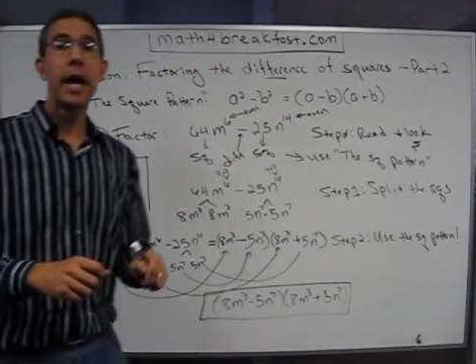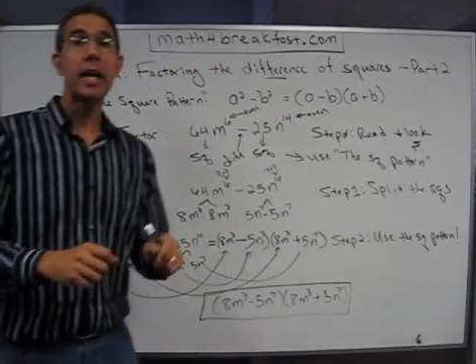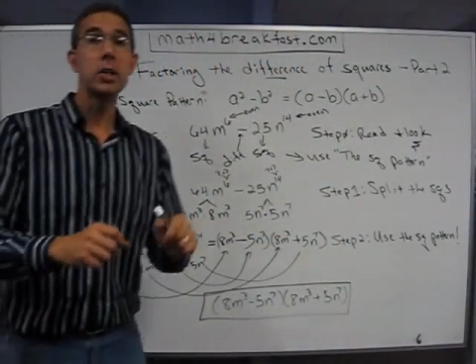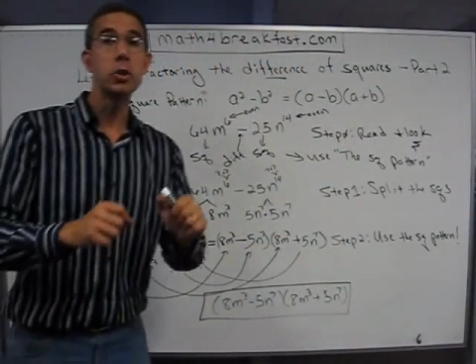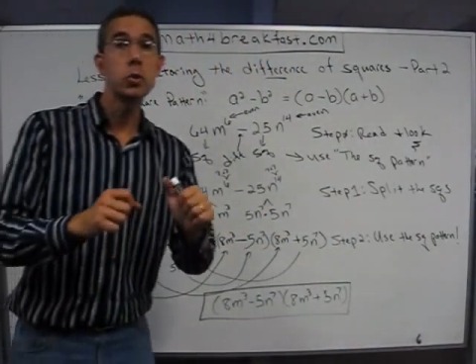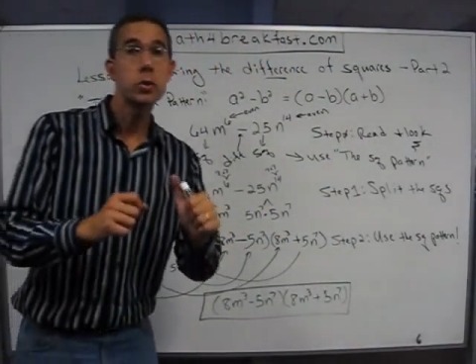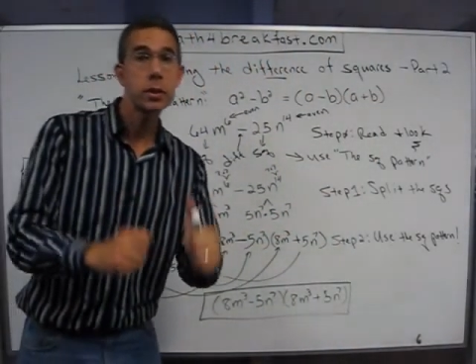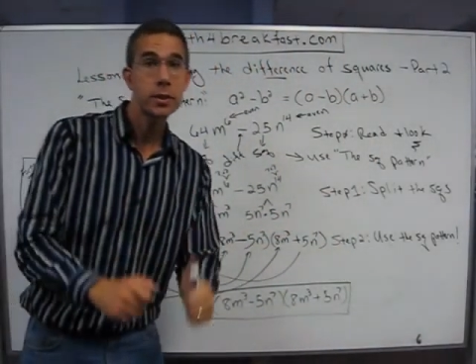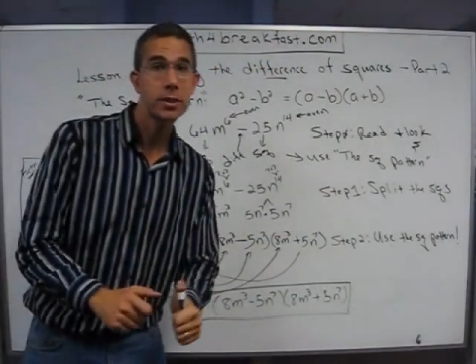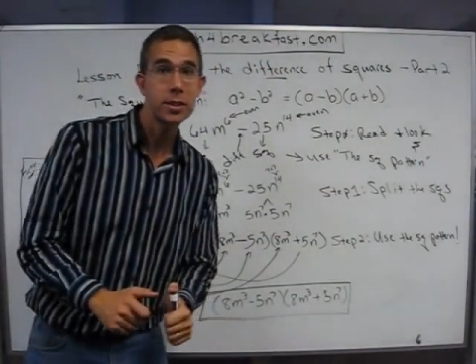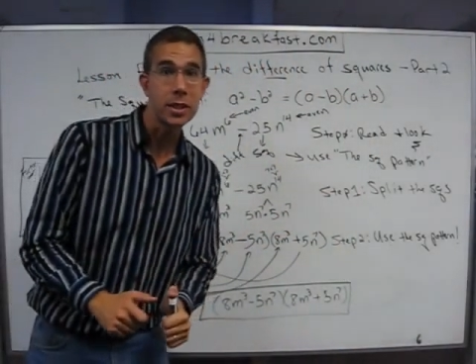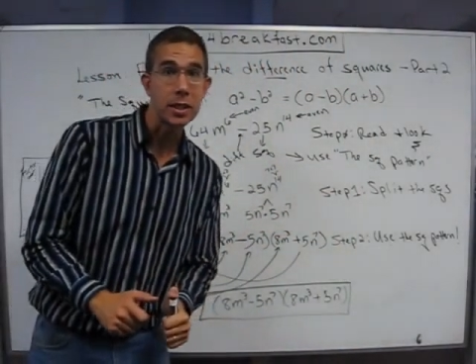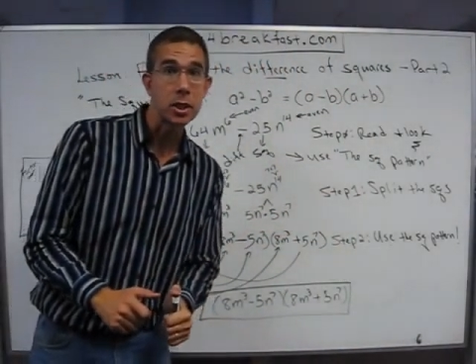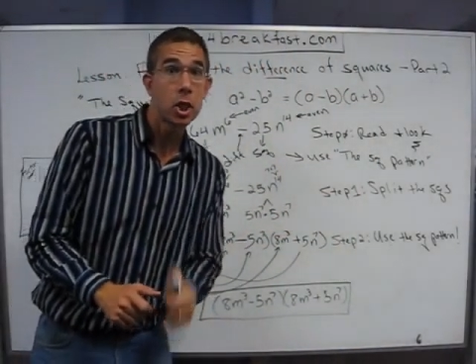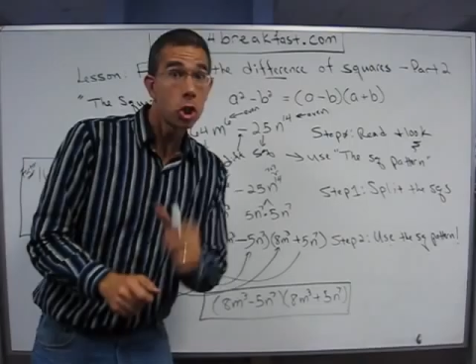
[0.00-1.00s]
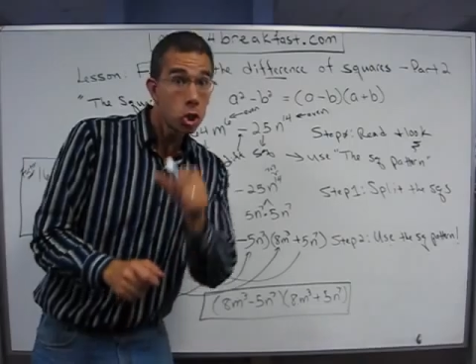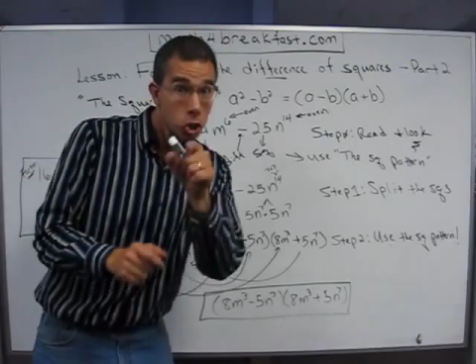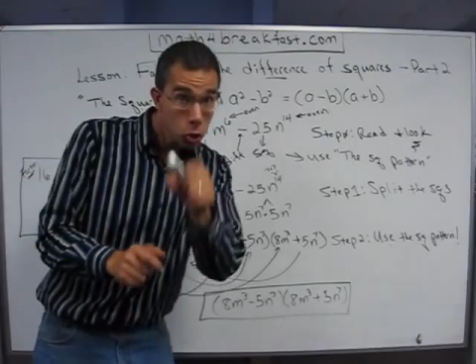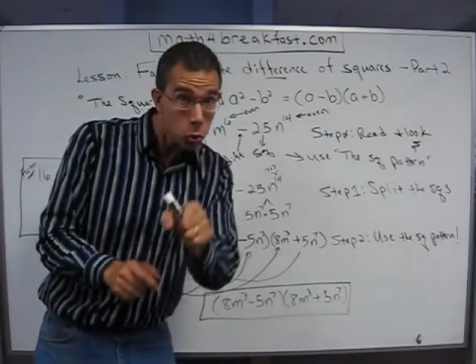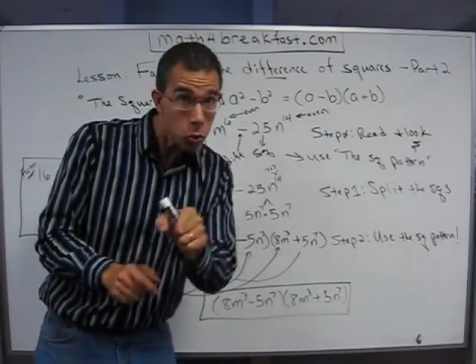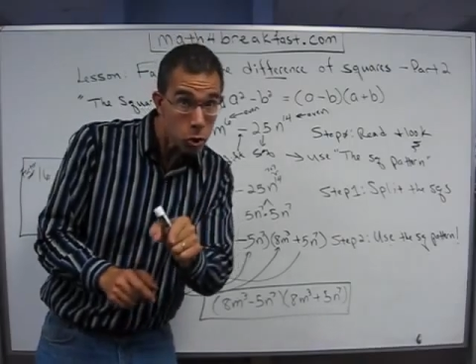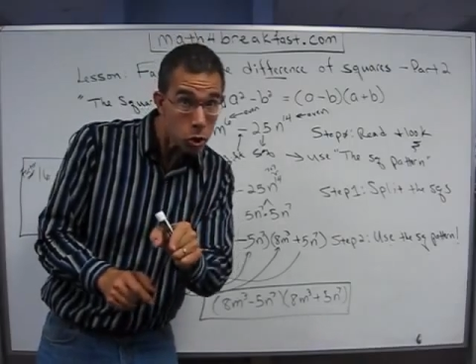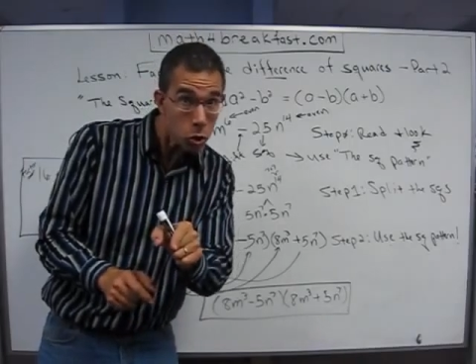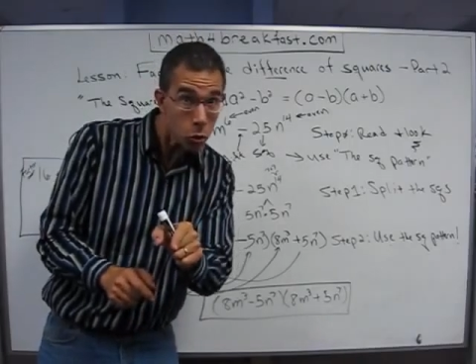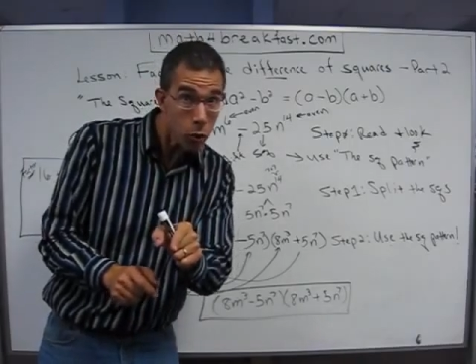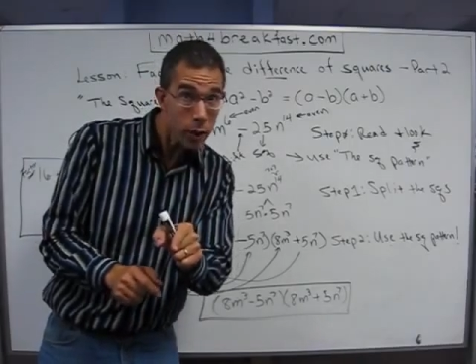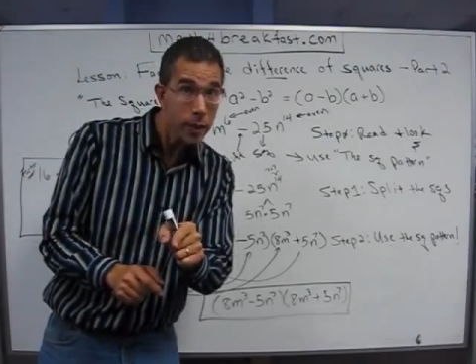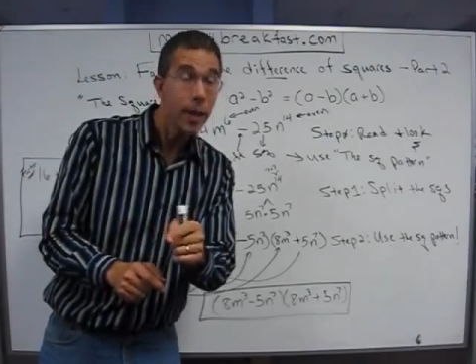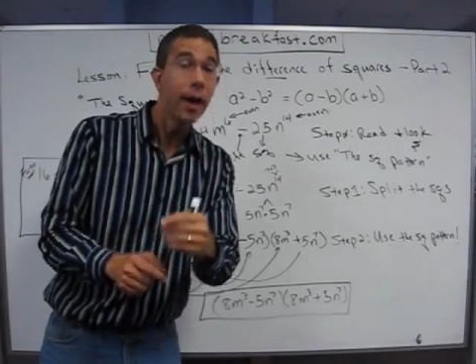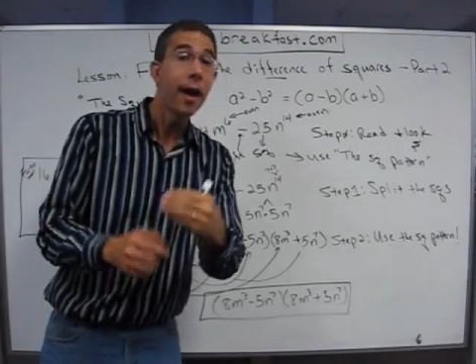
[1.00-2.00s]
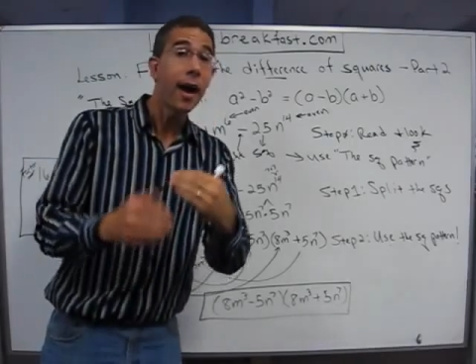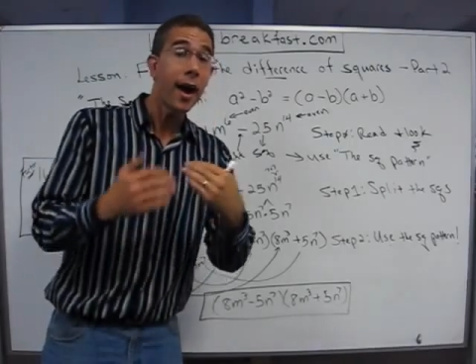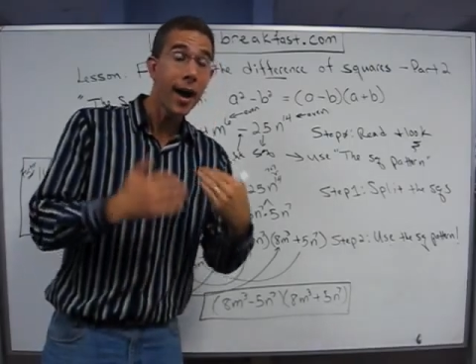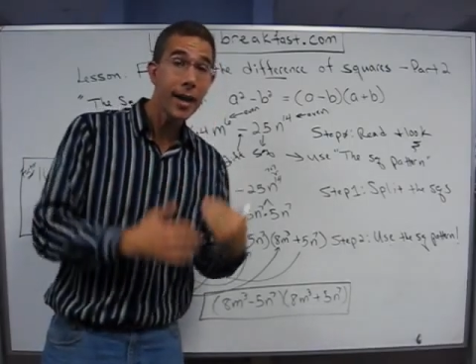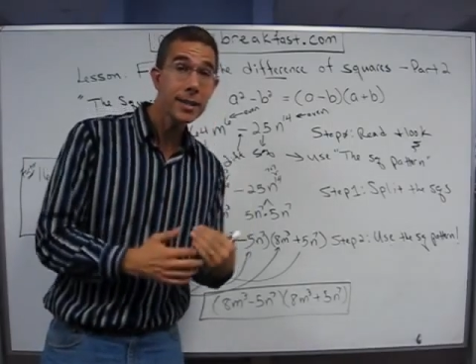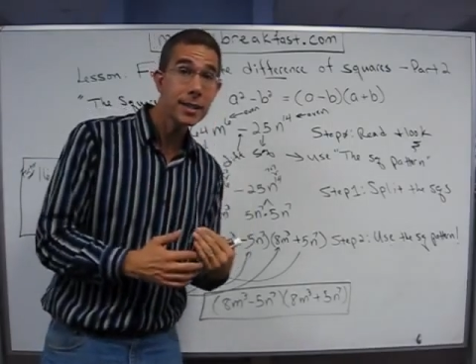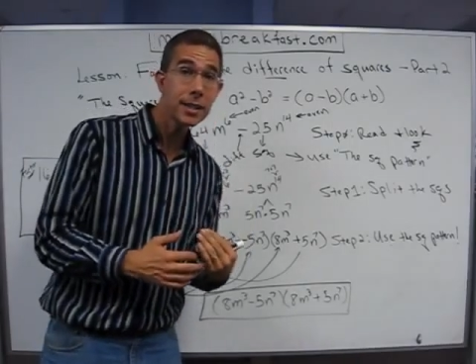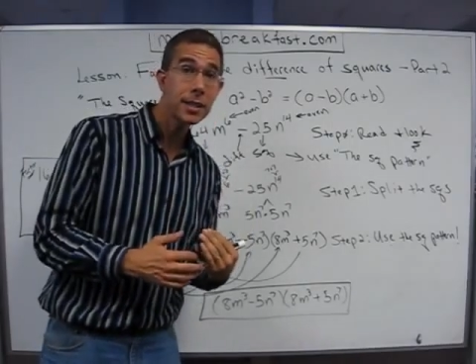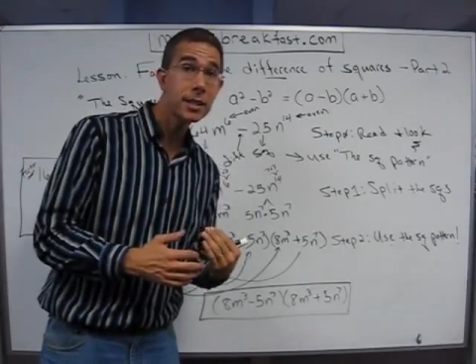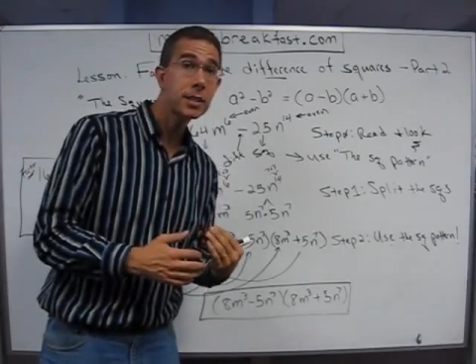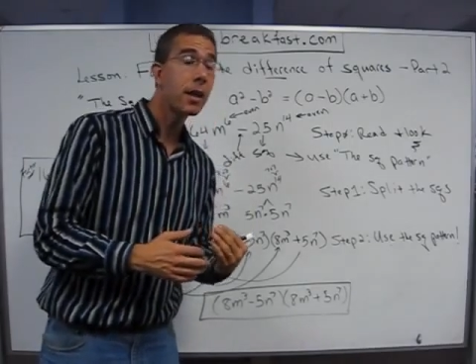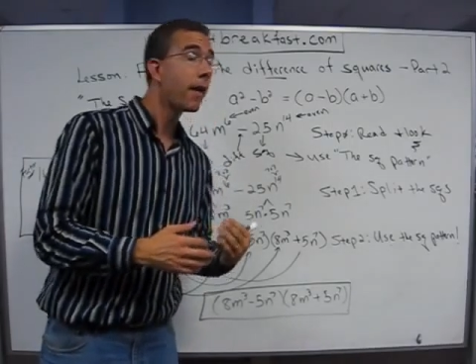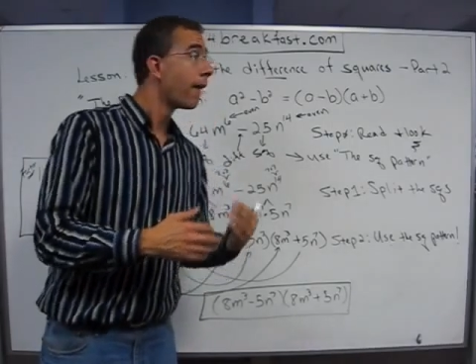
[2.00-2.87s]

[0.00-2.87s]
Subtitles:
and you succeed. You can do it. I did it.